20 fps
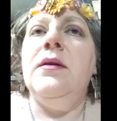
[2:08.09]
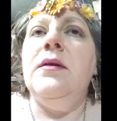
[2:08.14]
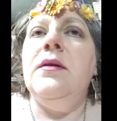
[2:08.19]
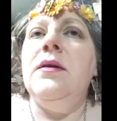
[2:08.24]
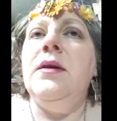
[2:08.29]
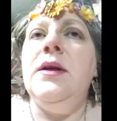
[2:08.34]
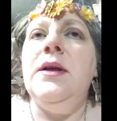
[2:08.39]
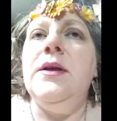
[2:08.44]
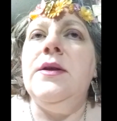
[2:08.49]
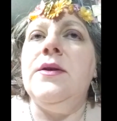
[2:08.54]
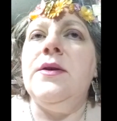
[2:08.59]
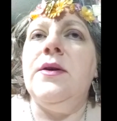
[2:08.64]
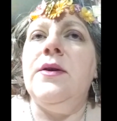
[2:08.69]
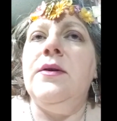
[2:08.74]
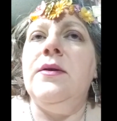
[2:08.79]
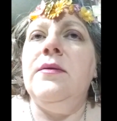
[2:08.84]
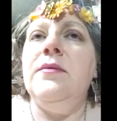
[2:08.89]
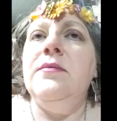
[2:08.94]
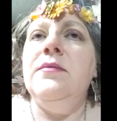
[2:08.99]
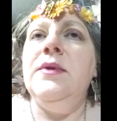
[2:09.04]

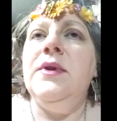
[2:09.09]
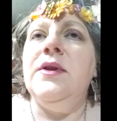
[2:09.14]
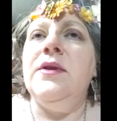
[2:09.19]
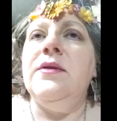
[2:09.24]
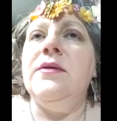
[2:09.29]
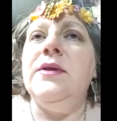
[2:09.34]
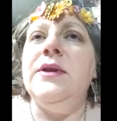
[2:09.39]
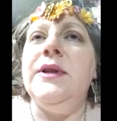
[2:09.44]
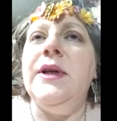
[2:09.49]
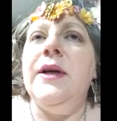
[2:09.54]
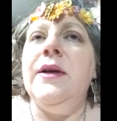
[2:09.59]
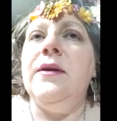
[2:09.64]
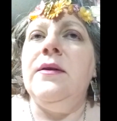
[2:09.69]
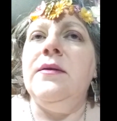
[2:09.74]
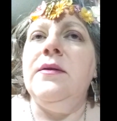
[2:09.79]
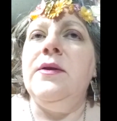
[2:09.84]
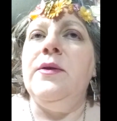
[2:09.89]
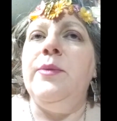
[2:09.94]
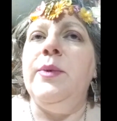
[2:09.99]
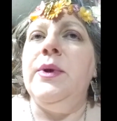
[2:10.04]
he's had a
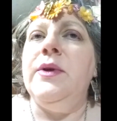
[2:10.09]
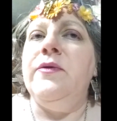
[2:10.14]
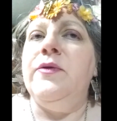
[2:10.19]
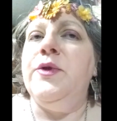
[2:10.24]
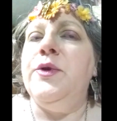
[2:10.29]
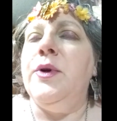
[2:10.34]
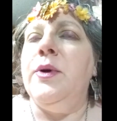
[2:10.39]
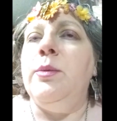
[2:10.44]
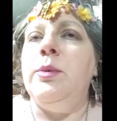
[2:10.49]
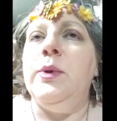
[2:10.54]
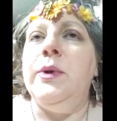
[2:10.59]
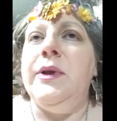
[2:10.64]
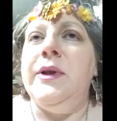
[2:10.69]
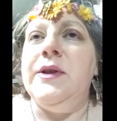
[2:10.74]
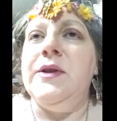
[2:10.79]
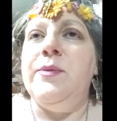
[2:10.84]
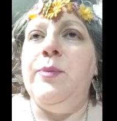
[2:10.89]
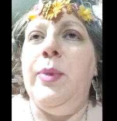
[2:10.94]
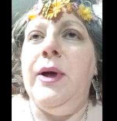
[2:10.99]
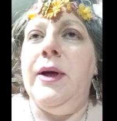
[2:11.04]
little bit of trouble in his
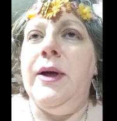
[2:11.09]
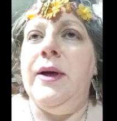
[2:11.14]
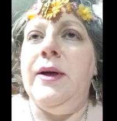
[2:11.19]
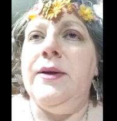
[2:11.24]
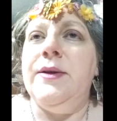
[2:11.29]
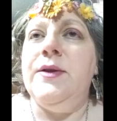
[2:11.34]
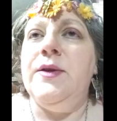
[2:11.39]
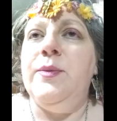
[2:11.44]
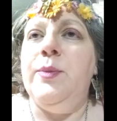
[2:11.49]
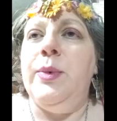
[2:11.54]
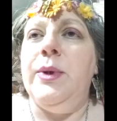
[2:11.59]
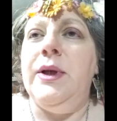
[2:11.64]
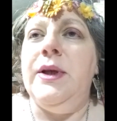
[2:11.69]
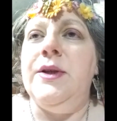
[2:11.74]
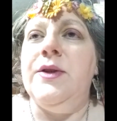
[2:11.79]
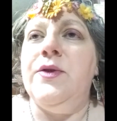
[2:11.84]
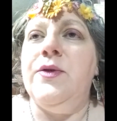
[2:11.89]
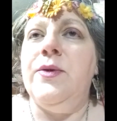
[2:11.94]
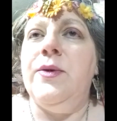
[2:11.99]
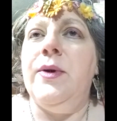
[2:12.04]
past, but
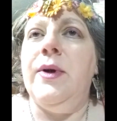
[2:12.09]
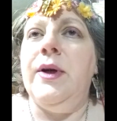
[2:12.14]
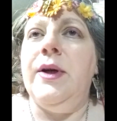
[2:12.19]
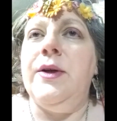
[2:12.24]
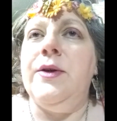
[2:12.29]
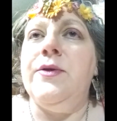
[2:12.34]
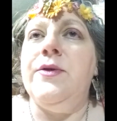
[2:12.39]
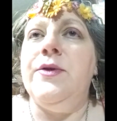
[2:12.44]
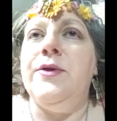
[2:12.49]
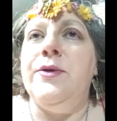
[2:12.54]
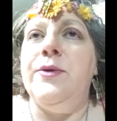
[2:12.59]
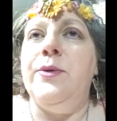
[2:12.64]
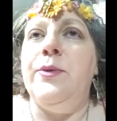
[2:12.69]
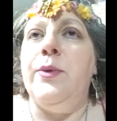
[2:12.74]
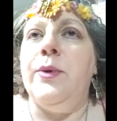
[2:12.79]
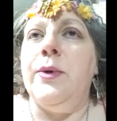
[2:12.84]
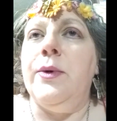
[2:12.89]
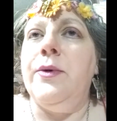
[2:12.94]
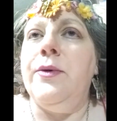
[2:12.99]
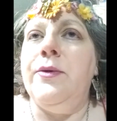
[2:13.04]
he's trying to
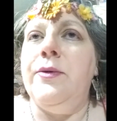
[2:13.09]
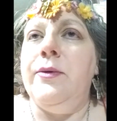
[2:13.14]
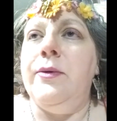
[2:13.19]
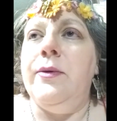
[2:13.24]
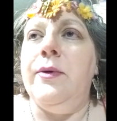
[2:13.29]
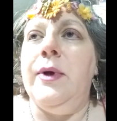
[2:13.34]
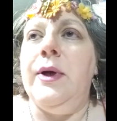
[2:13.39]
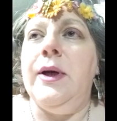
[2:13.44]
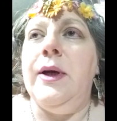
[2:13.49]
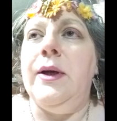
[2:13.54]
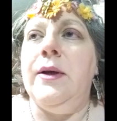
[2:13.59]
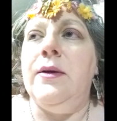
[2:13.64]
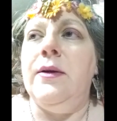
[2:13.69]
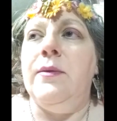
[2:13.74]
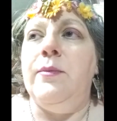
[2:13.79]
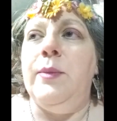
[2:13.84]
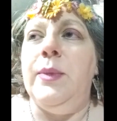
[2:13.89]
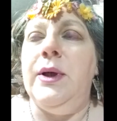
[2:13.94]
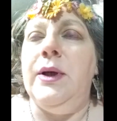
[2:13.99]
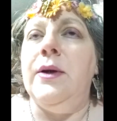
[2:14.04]
work through that
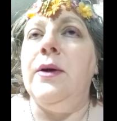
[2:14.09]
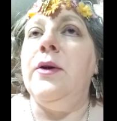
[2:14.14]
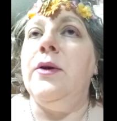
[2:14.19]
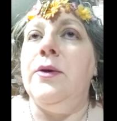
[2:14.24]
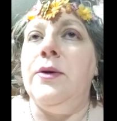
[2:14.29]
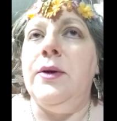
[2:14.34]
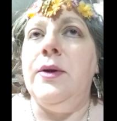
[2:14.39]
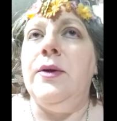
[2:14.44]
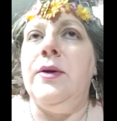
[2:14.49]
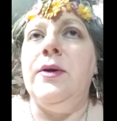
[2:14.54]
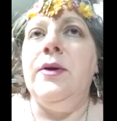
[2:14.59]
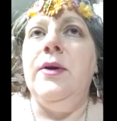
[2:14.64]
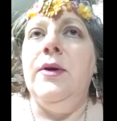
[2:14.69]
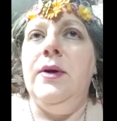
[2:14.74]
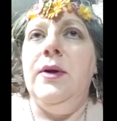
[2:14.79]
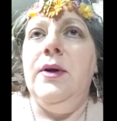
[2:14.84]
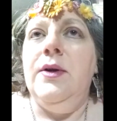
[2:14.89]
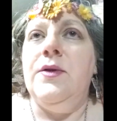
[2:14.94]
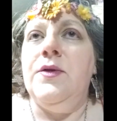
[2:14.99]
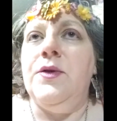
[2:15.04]
and be a good
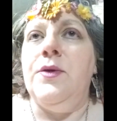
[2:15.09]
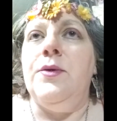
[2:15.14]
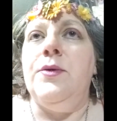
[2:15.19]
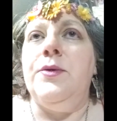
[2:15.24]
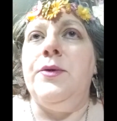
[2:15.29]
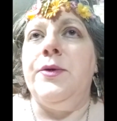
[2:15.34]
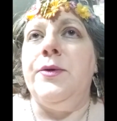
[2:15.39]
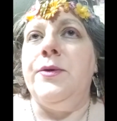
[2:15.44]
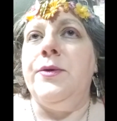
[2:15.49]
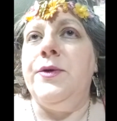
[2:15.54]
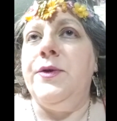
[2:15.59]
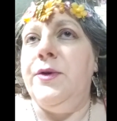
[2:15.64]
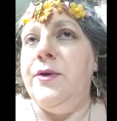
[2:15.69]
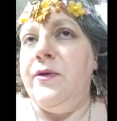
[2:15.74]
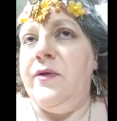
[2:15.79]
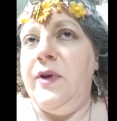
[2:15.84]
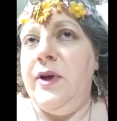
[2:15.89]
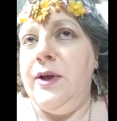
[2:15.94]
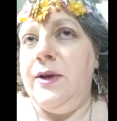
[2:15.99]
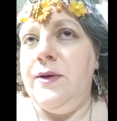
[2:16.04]
soldier
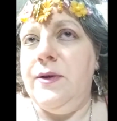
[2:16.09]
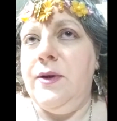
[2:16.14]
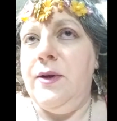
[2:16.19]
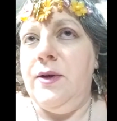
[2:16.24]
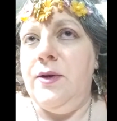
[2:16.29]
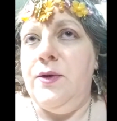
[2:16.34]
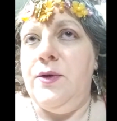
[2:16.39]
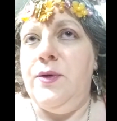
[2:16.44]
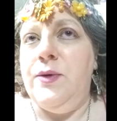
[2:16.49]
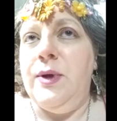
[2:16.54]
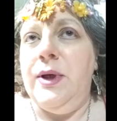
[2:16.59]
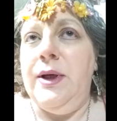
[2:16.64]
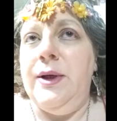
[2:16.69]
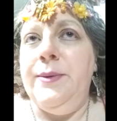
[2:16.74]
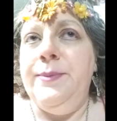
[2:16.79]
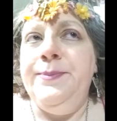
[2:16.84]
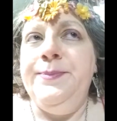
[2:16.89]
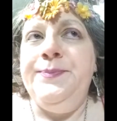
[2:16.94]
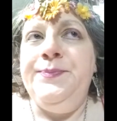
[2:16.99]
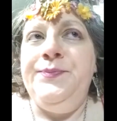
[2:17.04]
serving his country.
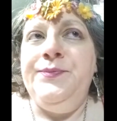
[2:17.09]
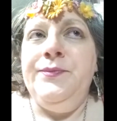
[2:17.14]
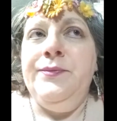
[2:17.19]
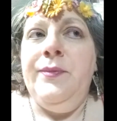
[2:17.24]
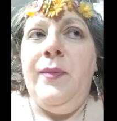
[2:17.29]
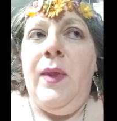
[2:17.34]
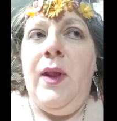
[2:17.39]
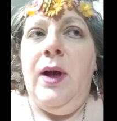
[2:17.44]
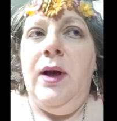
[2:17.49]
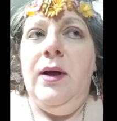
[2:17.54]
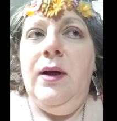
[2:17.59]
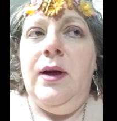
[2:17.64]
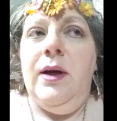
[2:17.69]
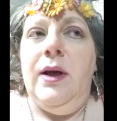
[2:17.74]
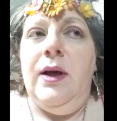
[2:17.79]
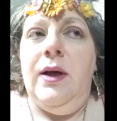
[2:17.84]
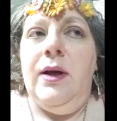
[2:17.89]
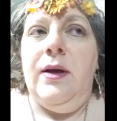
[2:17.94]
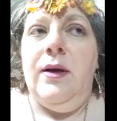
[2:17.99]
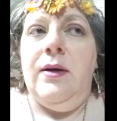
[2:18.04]

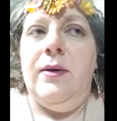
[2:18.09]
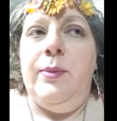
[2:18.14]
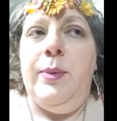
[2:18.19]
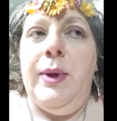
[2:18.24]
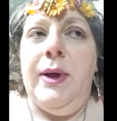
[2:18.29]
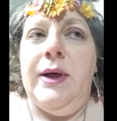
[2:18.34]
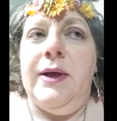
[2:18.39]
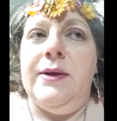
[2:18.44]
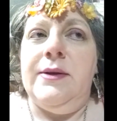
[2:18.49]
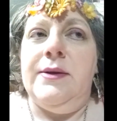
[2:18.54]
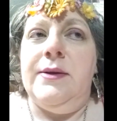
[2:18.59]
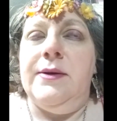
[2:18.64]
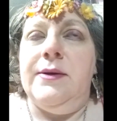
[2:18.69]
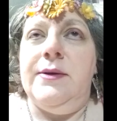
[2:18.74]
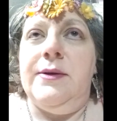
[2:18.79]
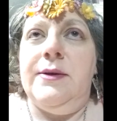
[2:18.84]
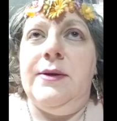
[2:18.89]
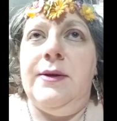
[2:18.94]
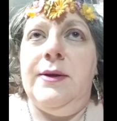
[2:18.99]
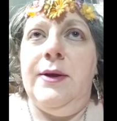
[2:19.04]
He
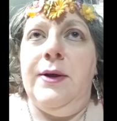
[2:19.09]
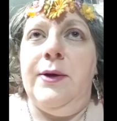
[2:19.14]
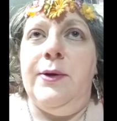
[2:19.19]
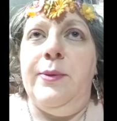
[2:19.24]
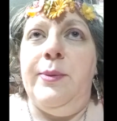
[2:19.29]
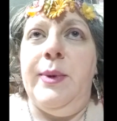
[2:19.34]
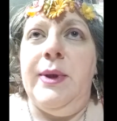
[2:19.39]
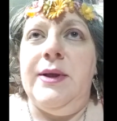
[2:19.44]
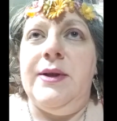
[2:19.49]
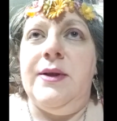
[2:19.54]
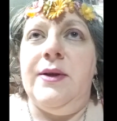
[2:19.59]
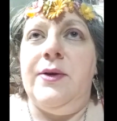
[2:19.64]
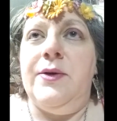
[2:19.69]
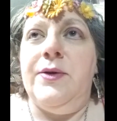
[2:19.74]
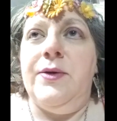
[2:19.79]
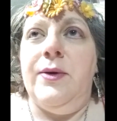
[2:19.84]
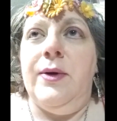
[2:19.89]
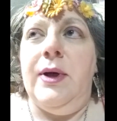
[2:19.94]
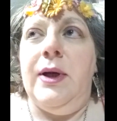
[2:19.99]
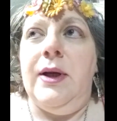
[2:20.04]
passes, basic
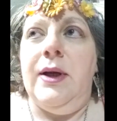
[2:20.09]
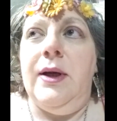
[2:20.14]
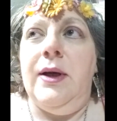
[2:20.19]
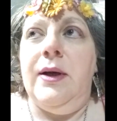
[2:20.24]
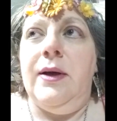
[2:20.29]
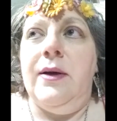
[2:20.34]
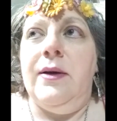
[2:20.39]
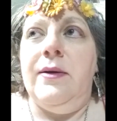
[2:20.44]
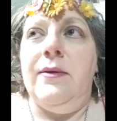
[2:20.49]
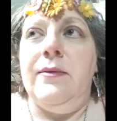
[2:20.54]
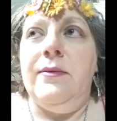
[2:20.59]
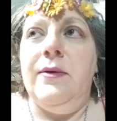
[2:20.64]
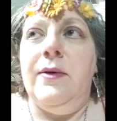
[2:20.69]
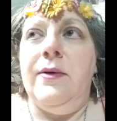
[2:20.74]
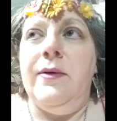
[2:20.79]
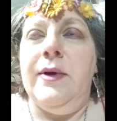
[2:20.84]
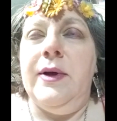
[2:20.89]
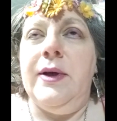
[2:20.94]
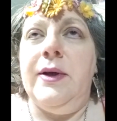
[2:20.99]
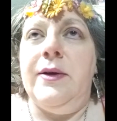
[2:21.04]
training and all
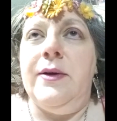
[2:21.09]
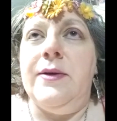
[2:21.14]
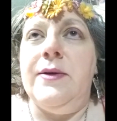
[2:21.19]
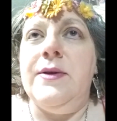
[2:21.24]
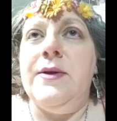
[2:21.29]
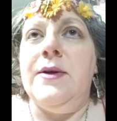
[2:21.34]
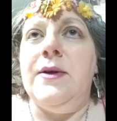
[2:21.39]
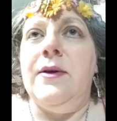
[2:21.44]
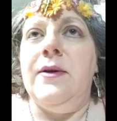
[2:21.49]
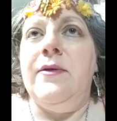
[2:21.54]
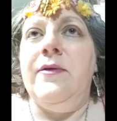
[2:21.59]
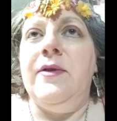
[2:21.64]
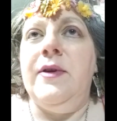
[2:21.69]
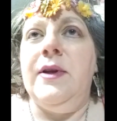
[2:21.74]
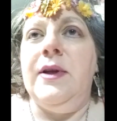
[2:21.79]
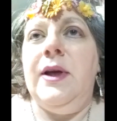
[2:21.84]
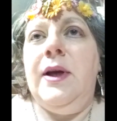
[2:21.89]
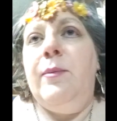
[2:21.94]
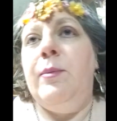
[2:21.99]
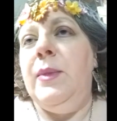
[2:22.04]
that good stuff, and
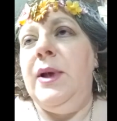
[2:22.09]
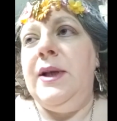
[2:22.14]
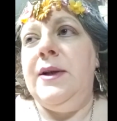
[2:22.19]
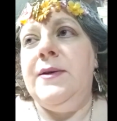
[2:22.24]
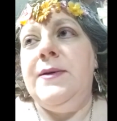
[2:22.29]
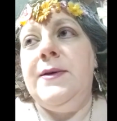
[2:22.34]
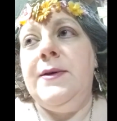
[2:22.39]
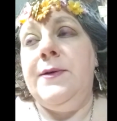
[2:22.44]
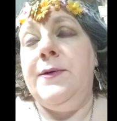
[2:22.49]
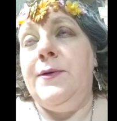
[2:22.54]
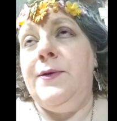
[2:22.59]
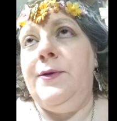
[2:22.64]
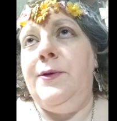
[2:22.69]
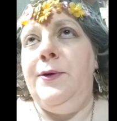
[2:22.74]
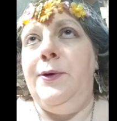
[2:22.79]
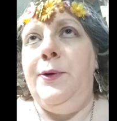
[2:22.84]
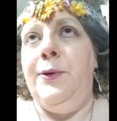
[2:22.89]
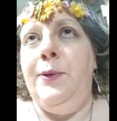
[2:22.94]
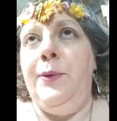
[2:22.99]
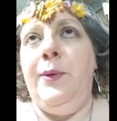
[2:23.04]
then he meets his
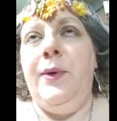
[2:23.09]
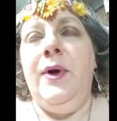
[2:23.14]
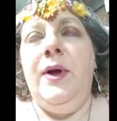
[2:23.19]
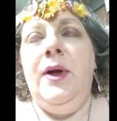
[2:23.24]
new